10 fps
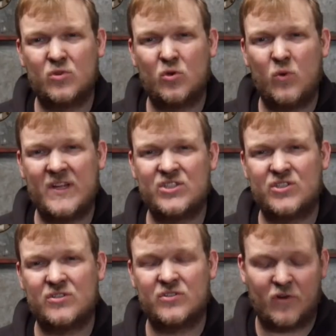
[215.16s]

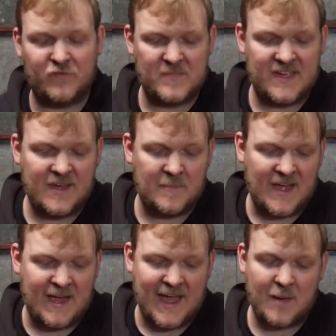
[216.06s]
questions of me
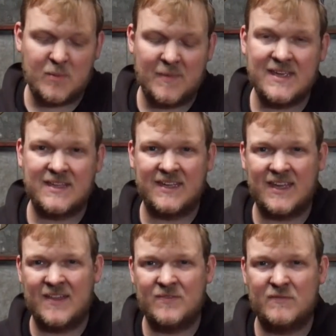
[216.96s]
about hammer making
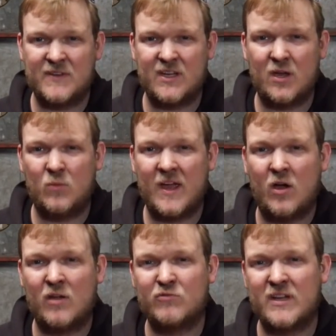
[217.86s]
in the video where
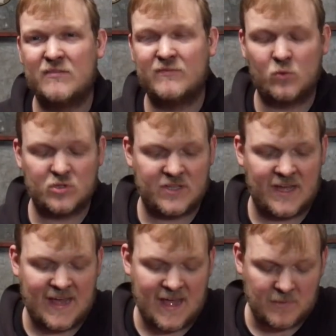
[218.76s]
I reforged
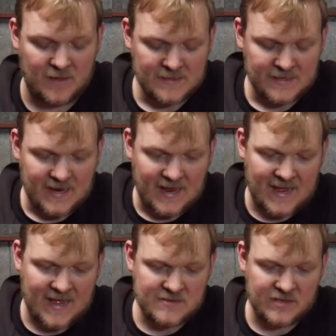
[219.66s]
that hammer,
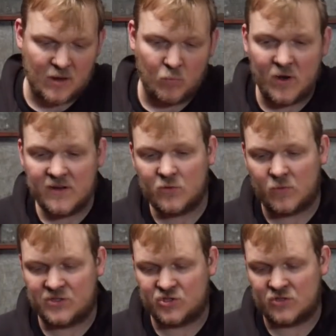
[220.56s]
and one of the
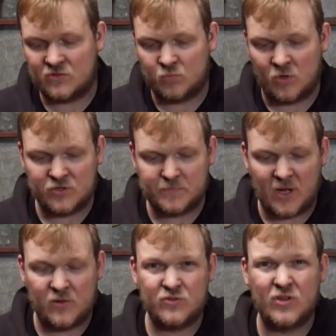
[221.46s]
questions was
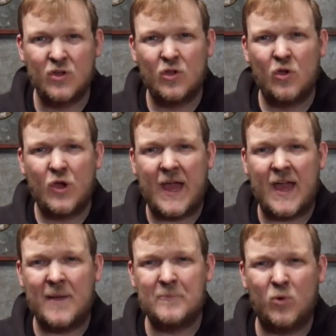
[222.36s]
posed,
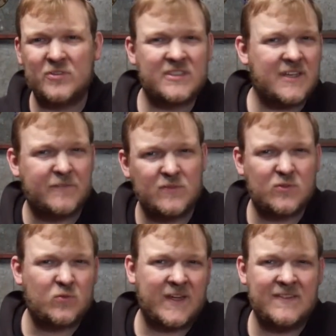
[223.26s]
what's the difference
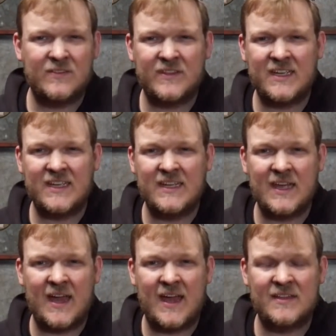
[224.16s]
between the
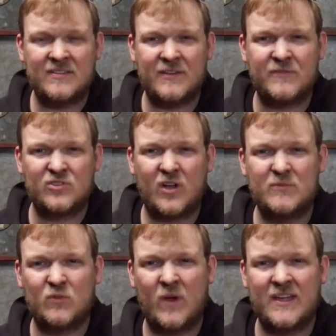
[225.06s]
different
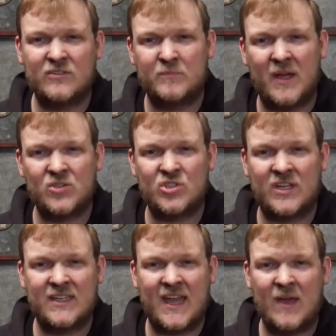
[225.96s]
types of ways of
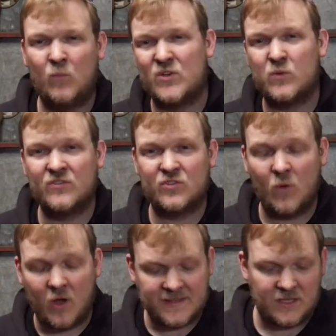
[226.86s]
punching and which ones do
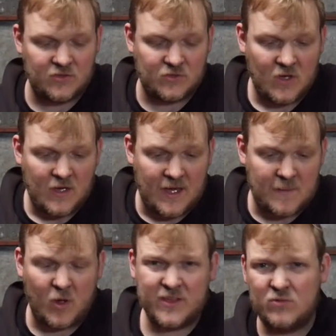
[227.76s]
I use?
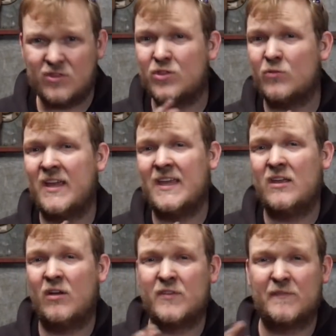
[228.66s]
I use
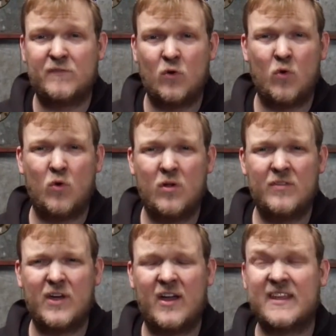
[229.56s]
3 of the
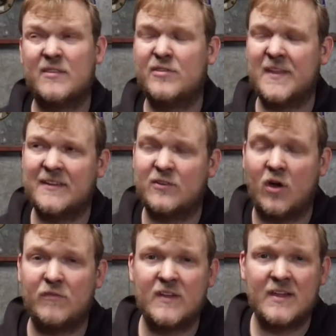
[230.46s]
4 that I can think
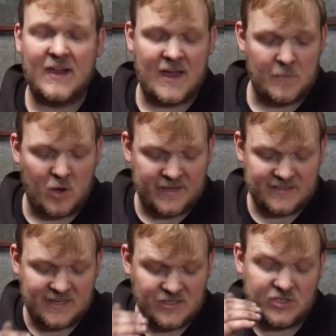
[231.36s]
of. I
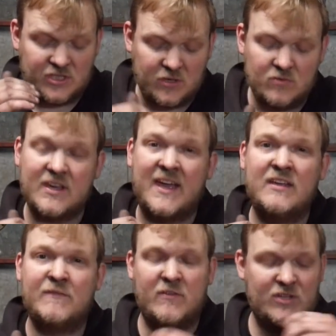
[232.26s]
tend to use
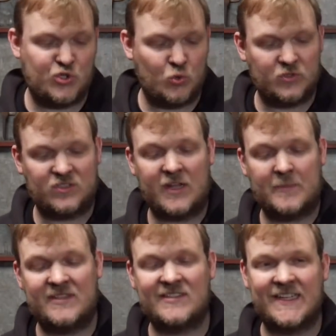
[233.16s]
a very short
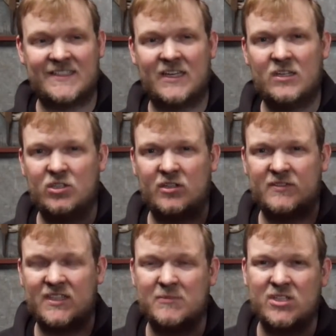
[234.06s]
stubby slitter, you'll have
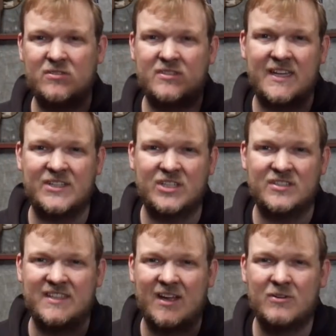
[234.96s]
seen me using that
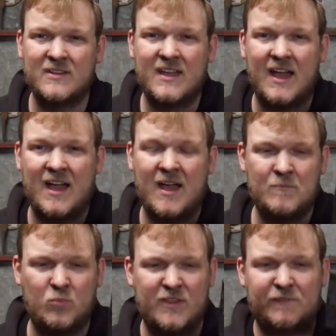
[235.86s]
just now,
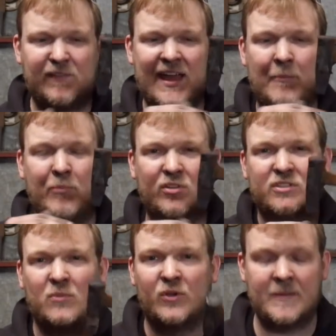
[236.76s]
with a flat
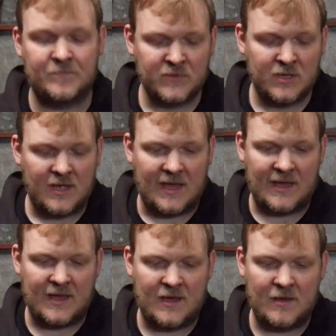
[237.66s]
bottom on it.
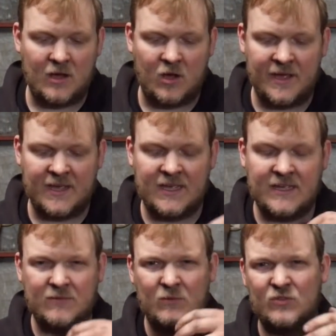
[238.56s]

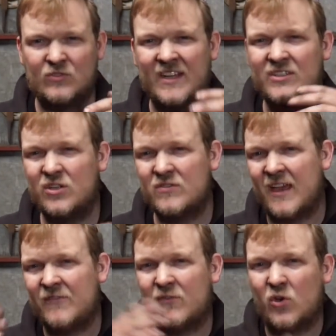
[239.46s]
I tend to use
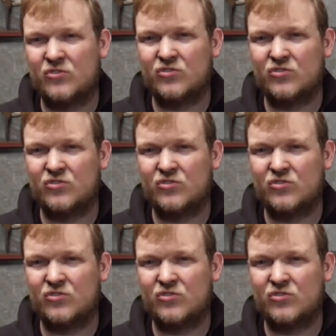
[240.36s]
that if I've got a